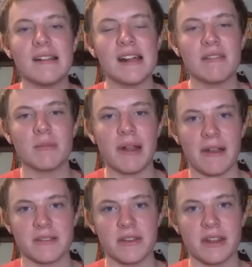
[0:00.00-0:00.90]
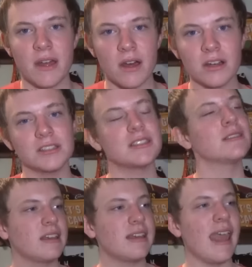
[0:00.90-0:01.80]
Cleveland Browns videos.
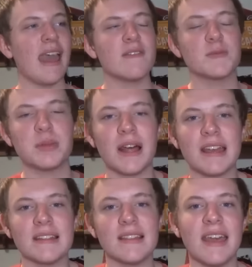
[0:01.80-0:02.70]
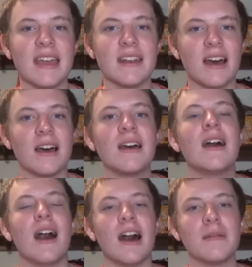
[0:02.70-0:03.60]
Cavs play Atlanta
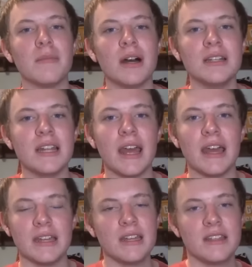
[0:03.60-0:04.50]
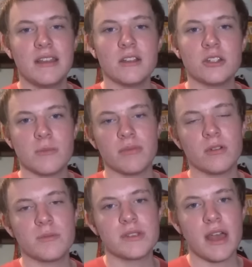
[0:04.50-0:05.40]
on Monday. Get your
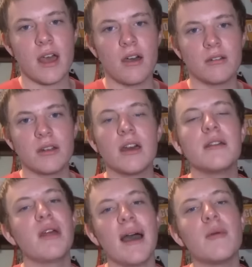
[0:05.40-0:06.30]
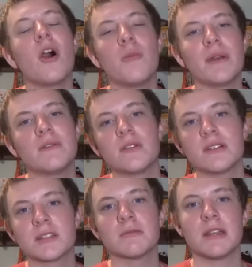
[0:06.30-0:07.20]
brooms out. I'm hoping for a
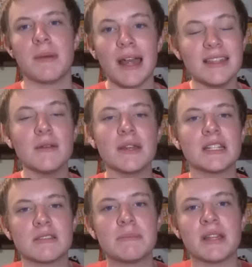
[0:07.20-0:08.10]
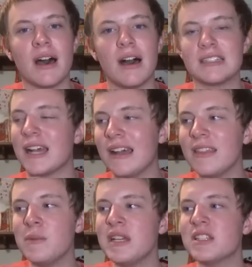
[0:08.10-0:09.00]
sweep. I think we can sweep the Hawks. I
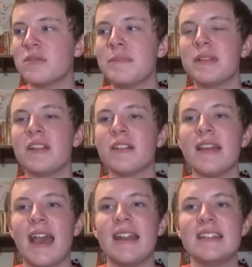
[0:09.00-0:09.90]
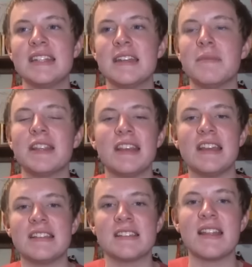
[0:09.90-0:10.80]
think we can sweep literally any team in the
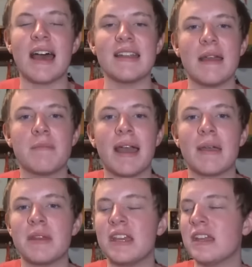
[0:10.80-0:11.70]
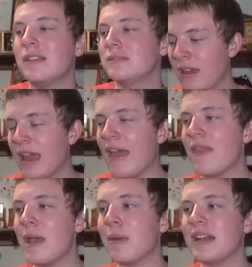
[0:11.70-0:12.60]
East not named Miami Heat. And
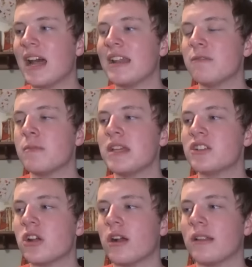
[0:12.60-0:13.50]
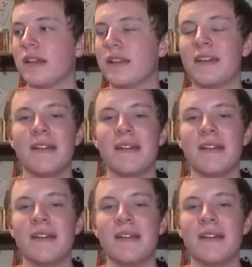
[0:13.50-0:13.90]
they might not even beat Charlotte.